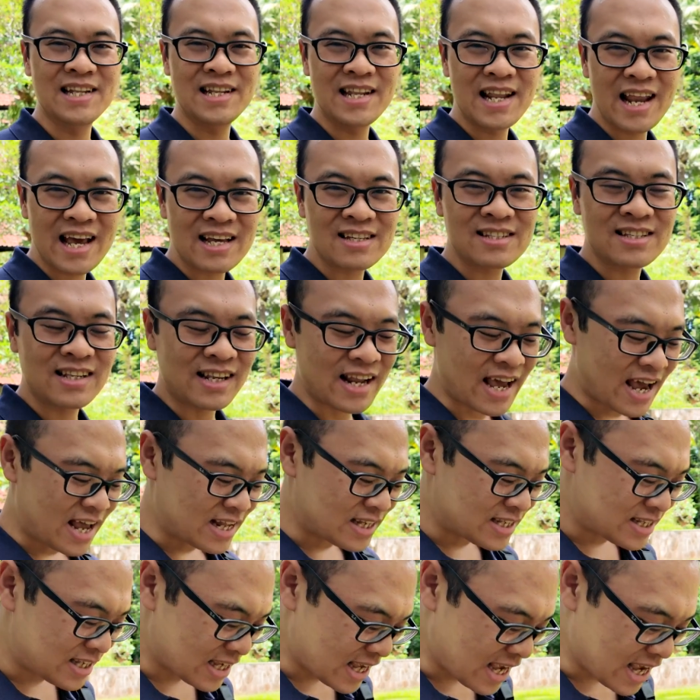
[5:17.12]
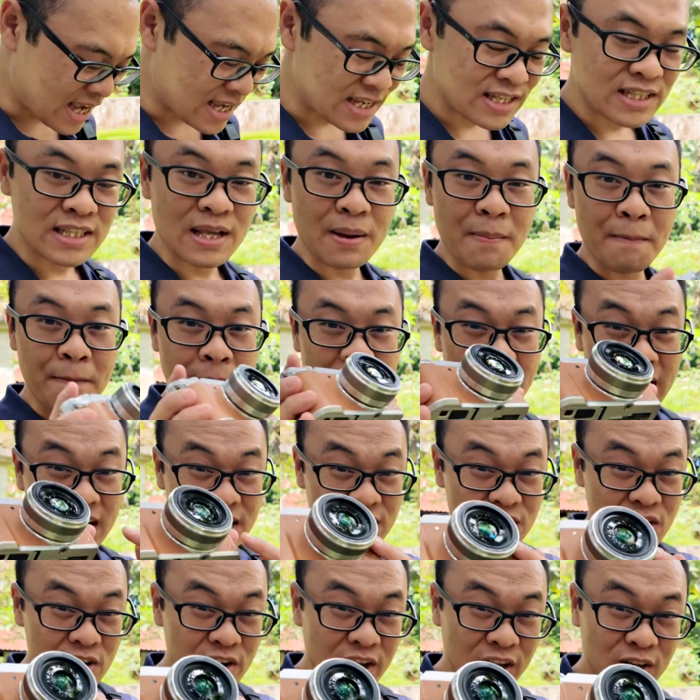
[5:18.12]
Next lens is the
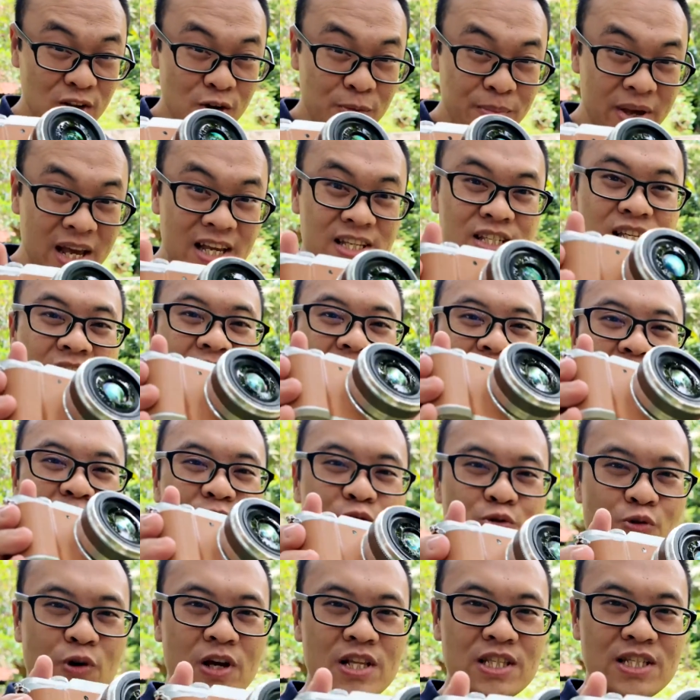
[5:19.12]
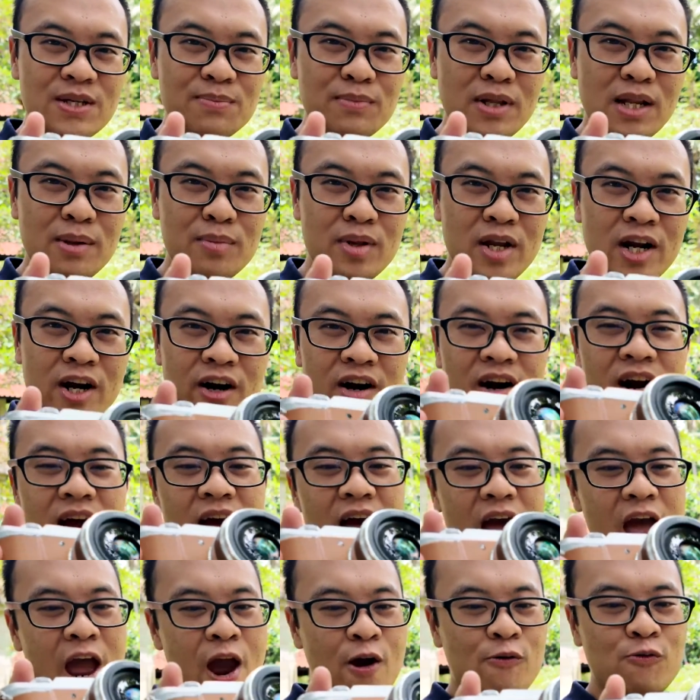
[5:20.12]
Panasonic Lumix 20mm
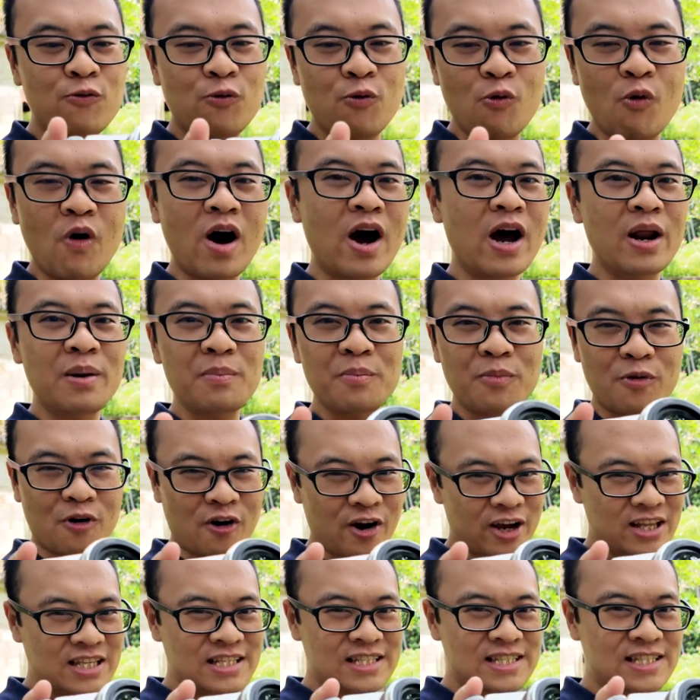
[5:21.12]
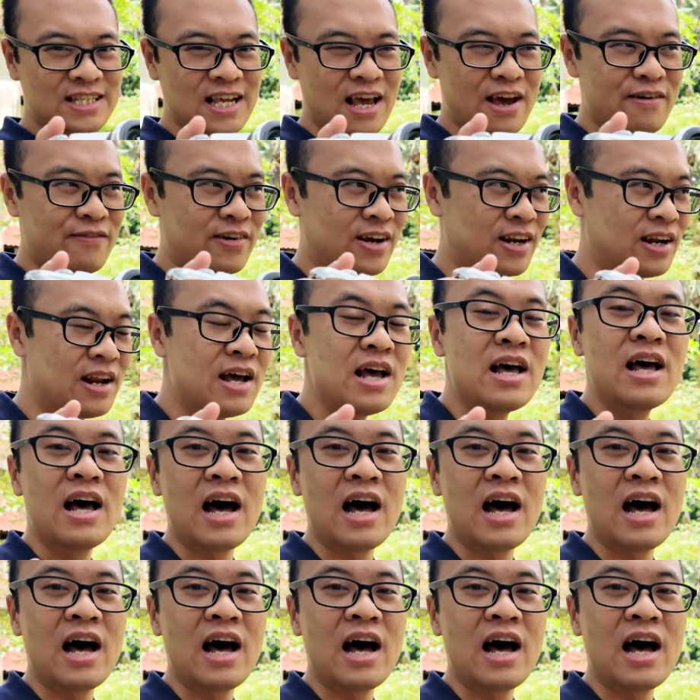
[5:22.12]
f1.7.